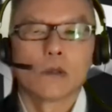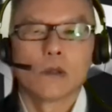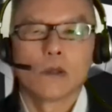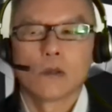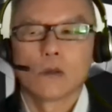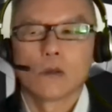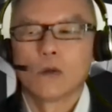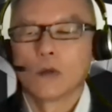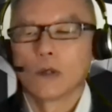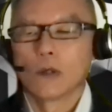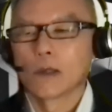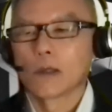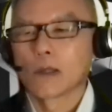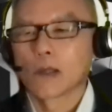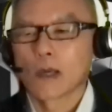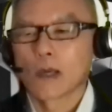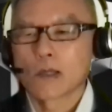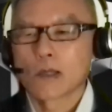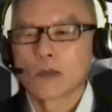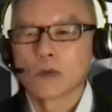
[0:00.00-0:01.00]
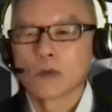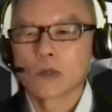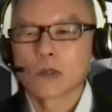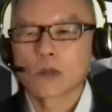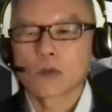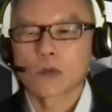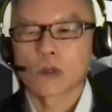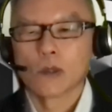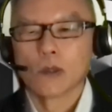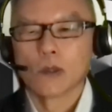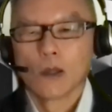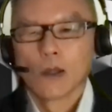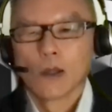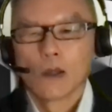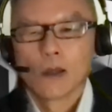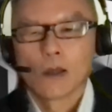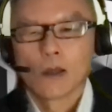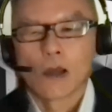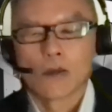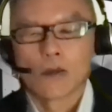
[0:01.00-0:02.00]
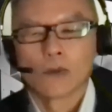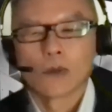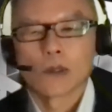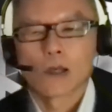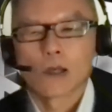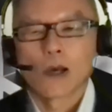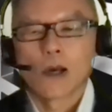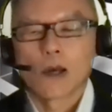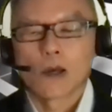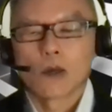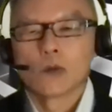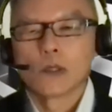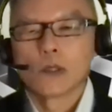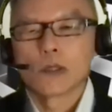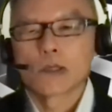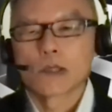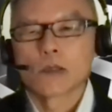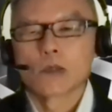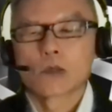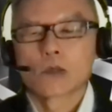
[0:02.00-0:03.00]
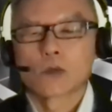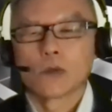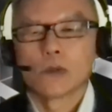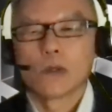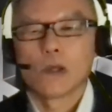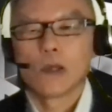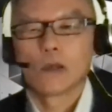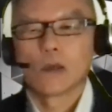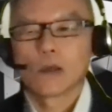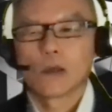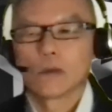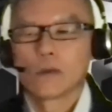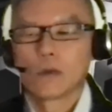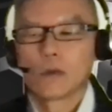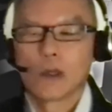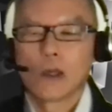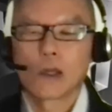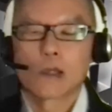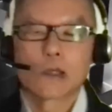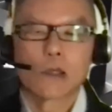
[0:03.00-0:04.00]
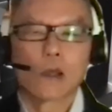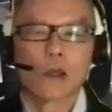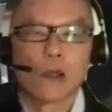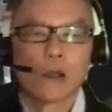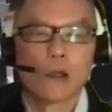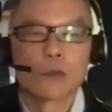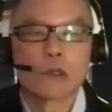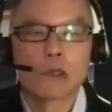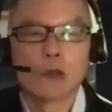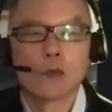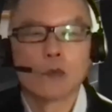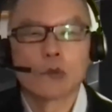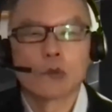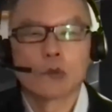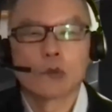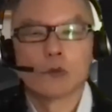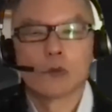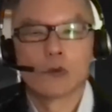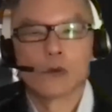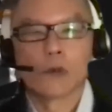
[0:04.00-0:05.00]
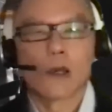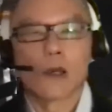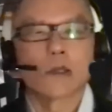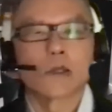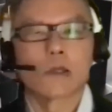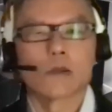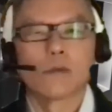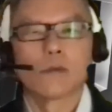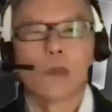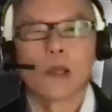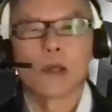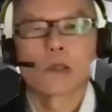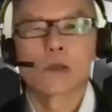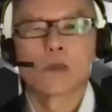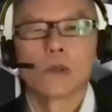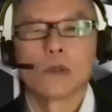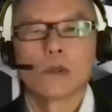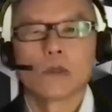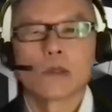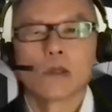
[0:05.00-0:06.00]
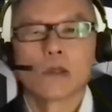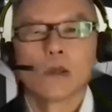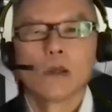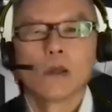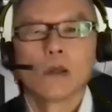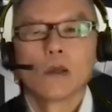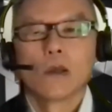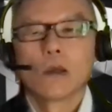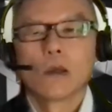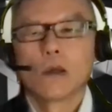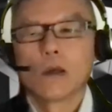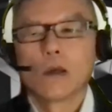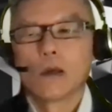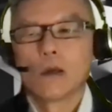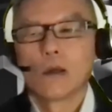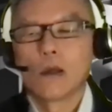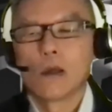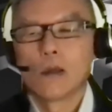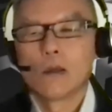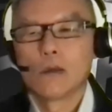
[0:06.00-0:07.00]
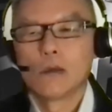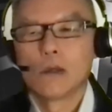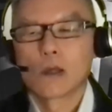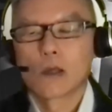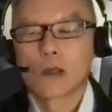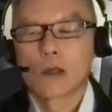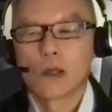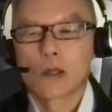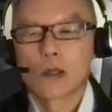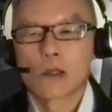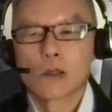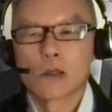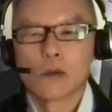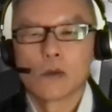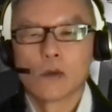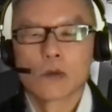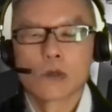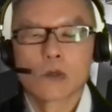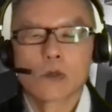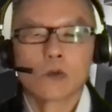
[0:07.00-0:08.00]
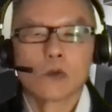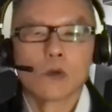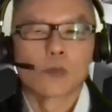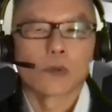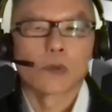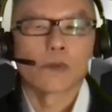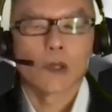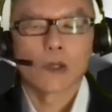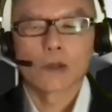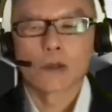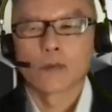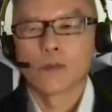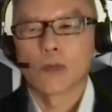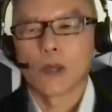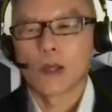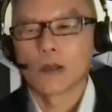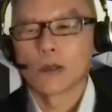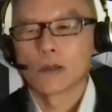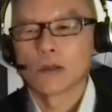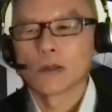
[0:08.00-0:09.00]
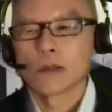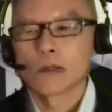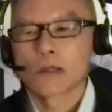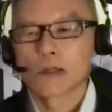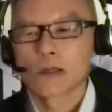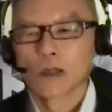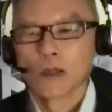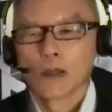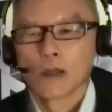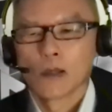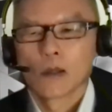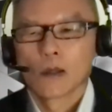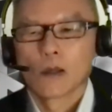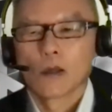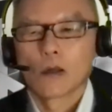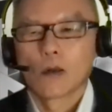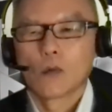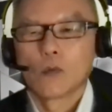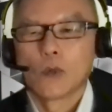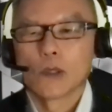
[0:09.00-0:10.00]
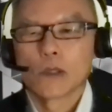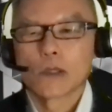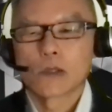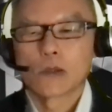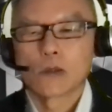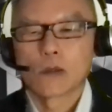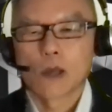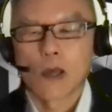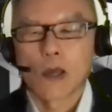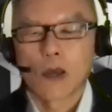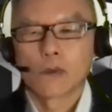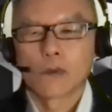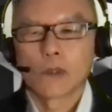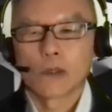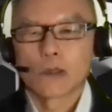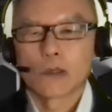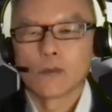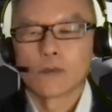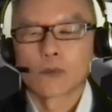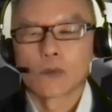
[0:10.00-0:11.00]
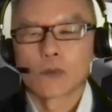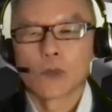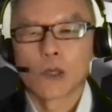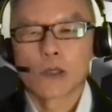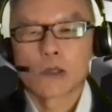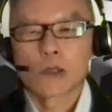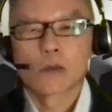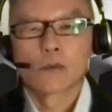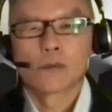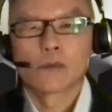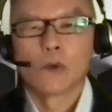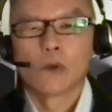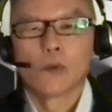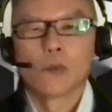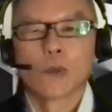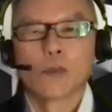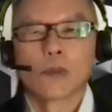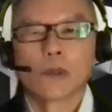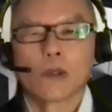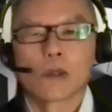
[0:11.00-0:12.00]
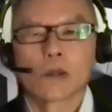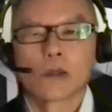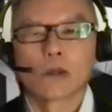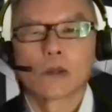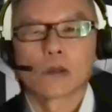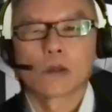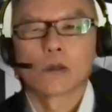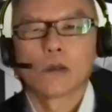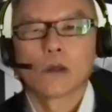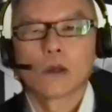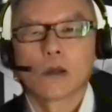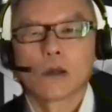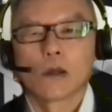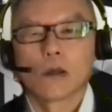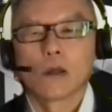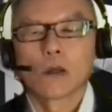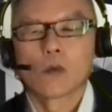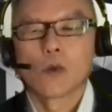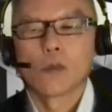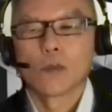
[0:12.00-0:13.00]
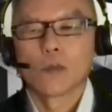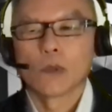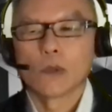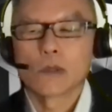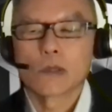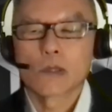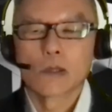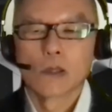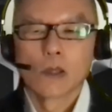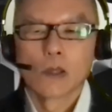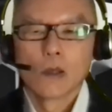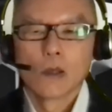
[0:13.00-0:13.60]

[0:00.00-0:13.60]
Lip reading: the oil and gas industry, having IoT sensory data actually helps them to do asset management, and they can actually also do preventive maintenance once you have that information from a particular equipment,